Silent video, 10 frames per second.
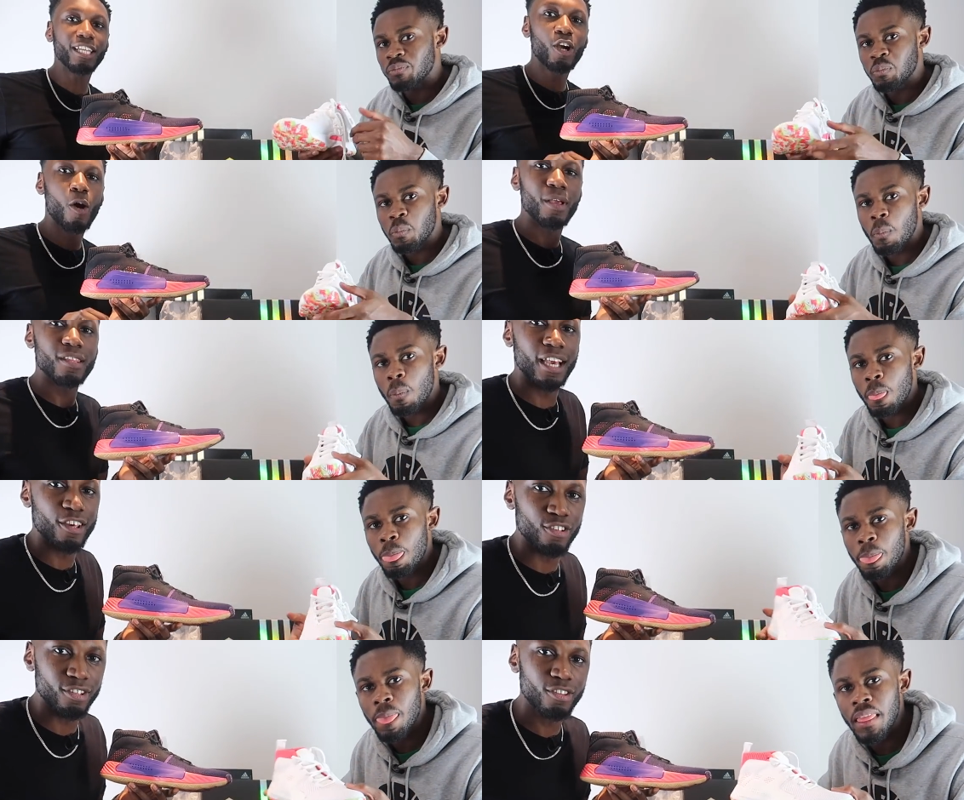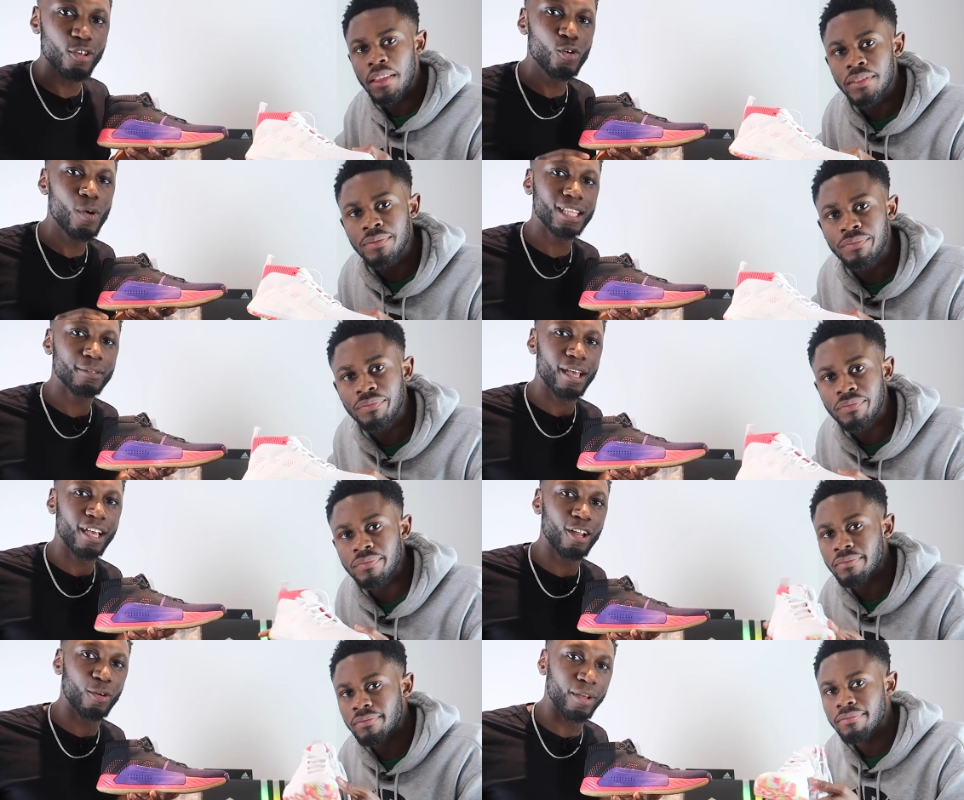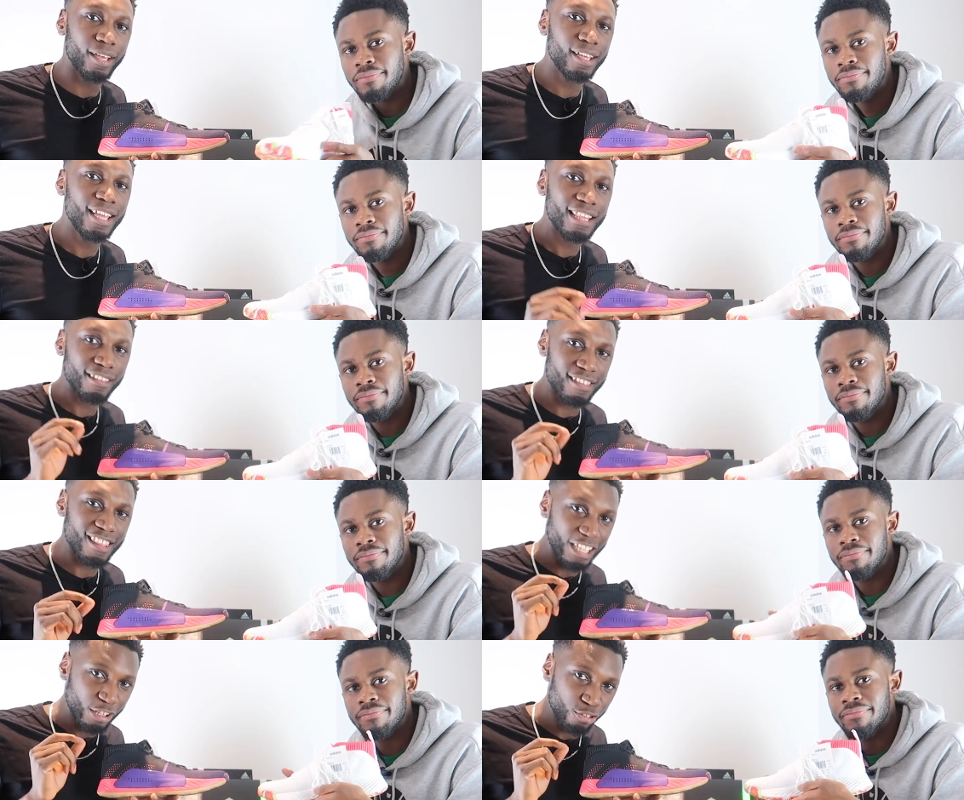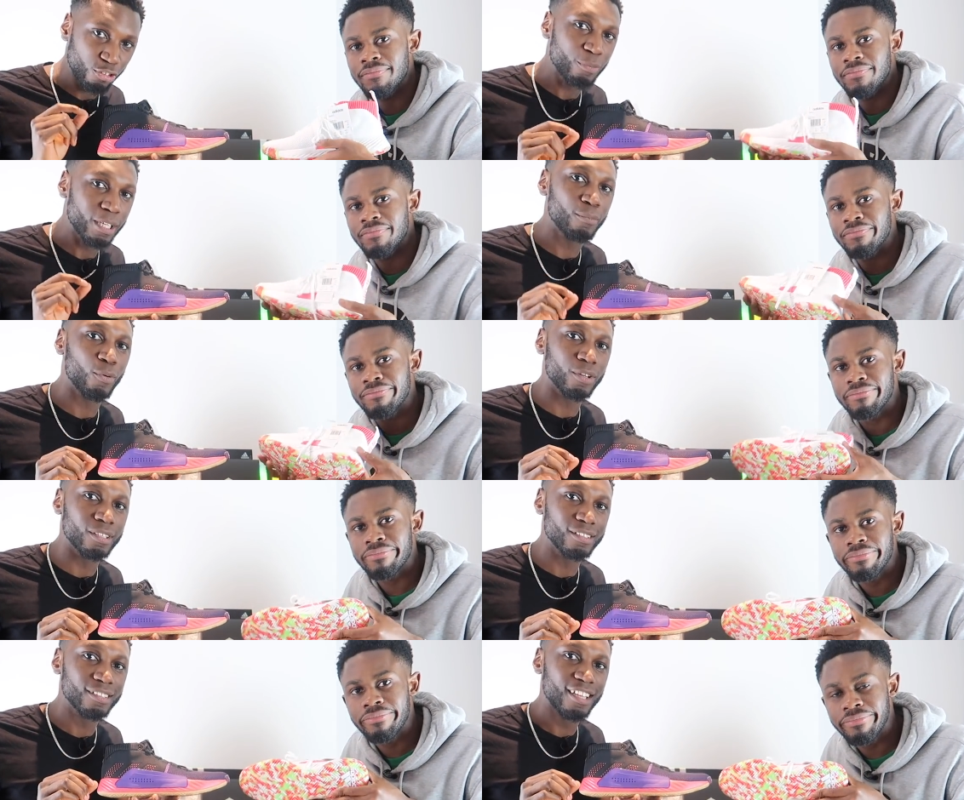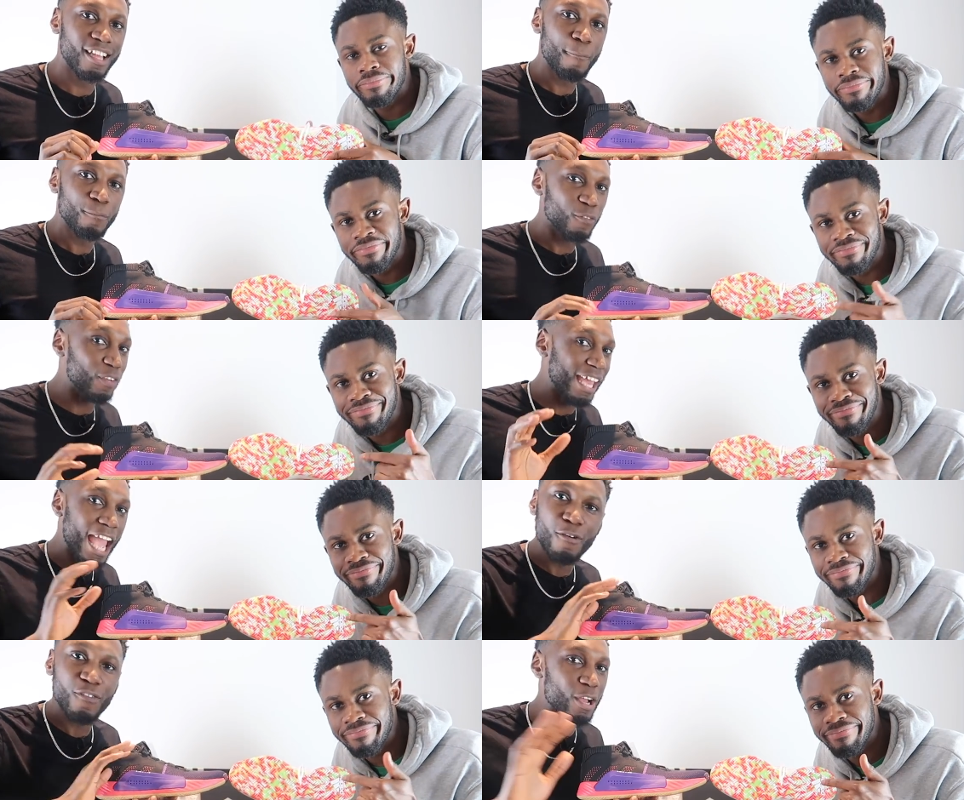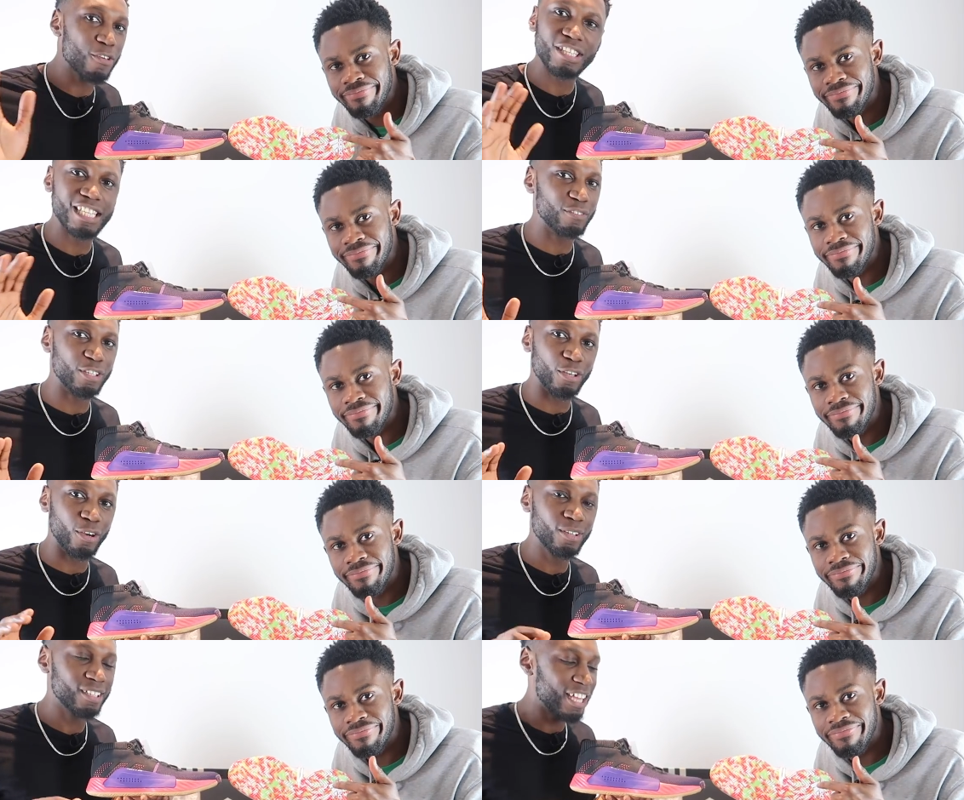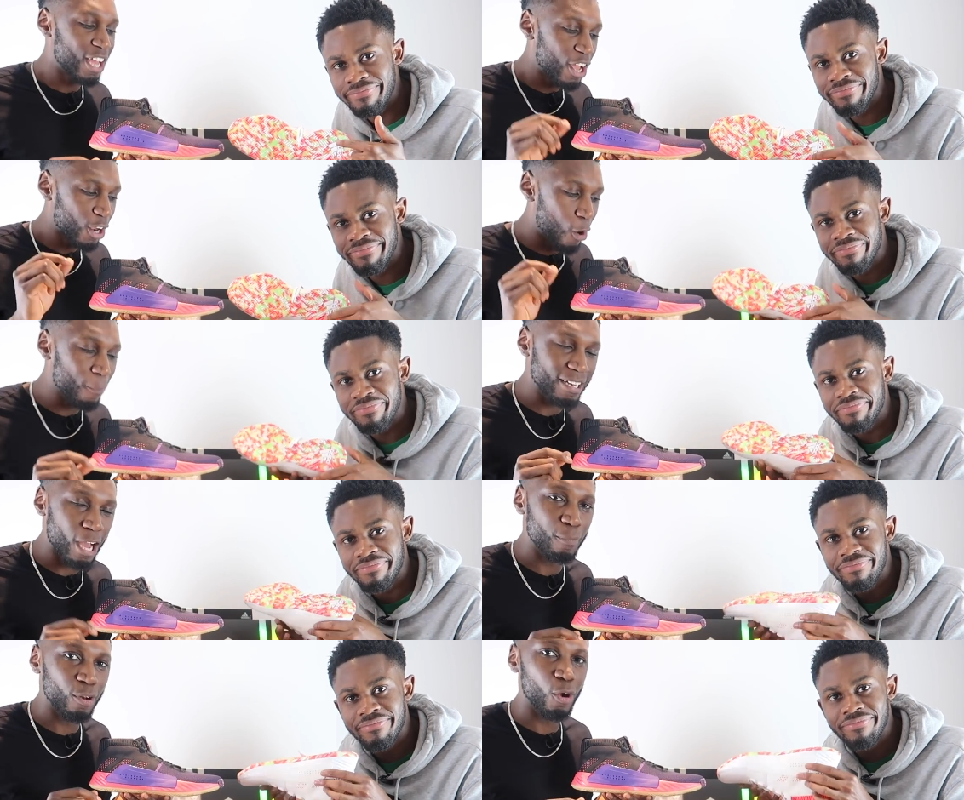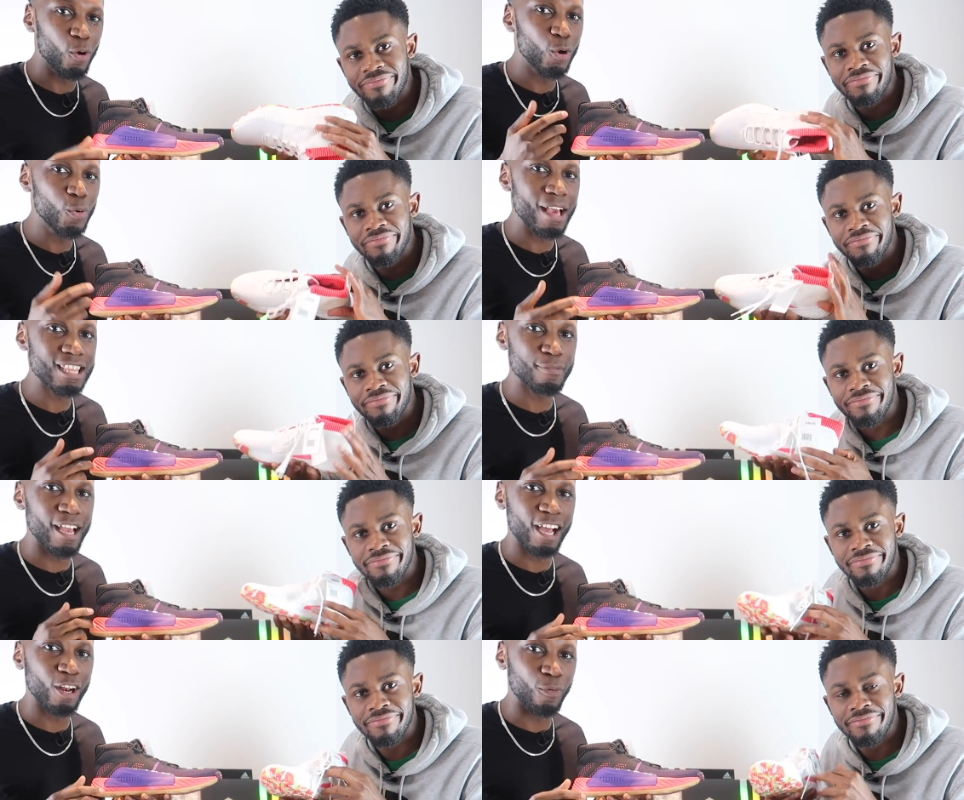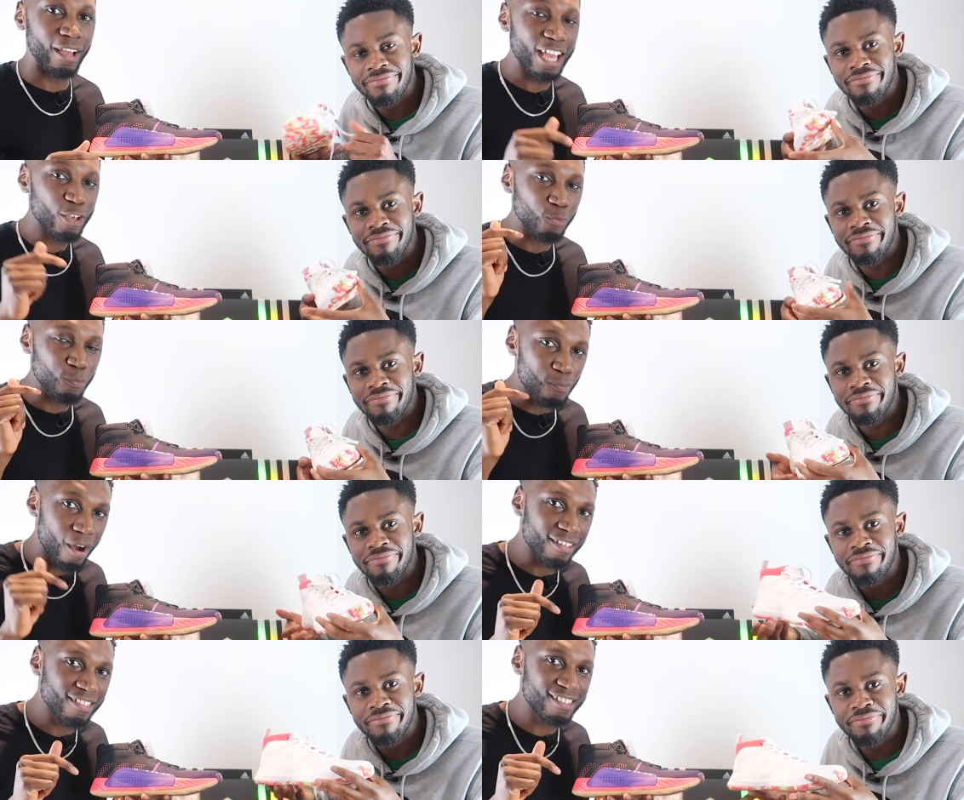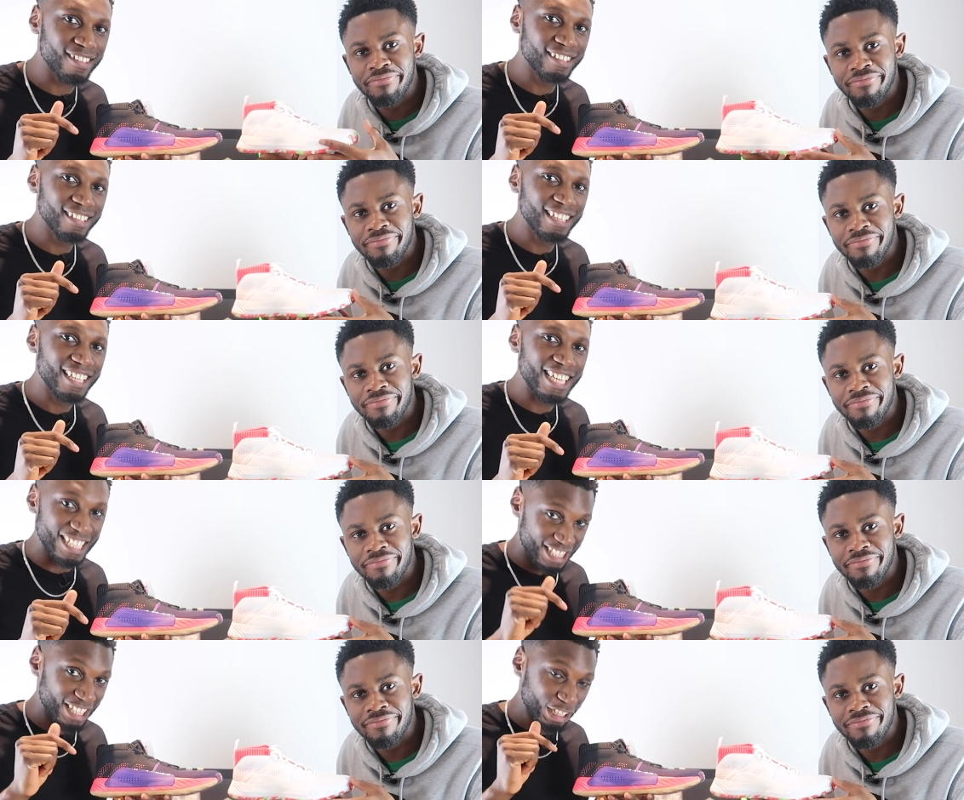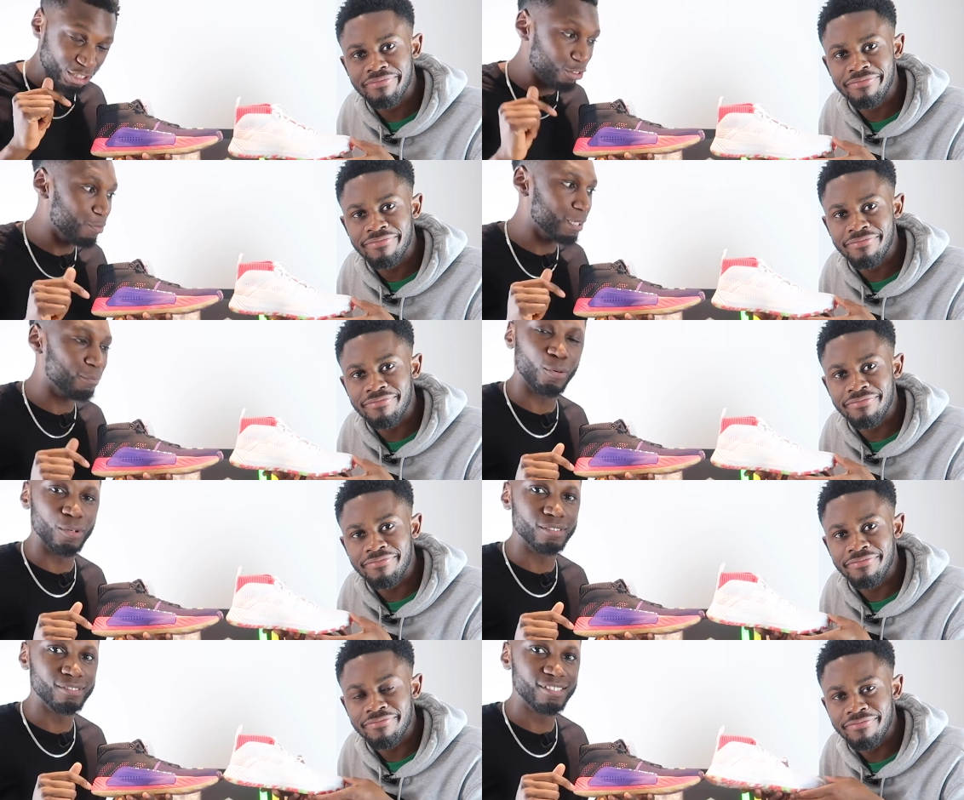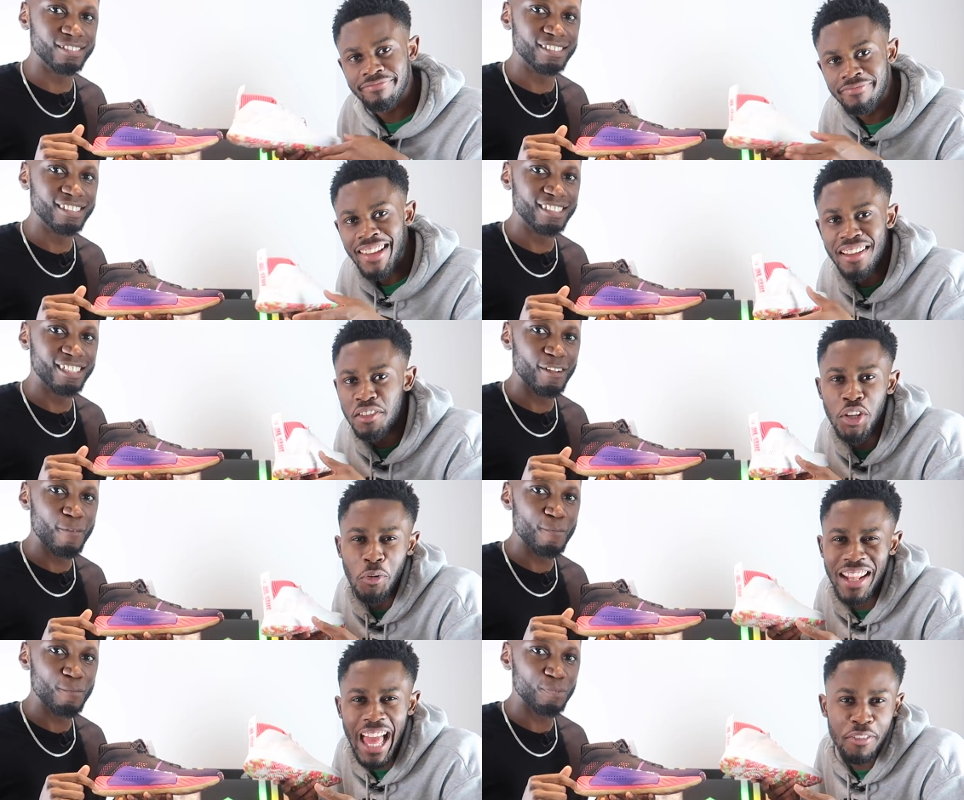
Speaker 1: in the comment sections, who had the better colorway? This is extremely important. Forget everything else in this video. Comment down below who has the better colorway. Must. This is extremely important. You don't really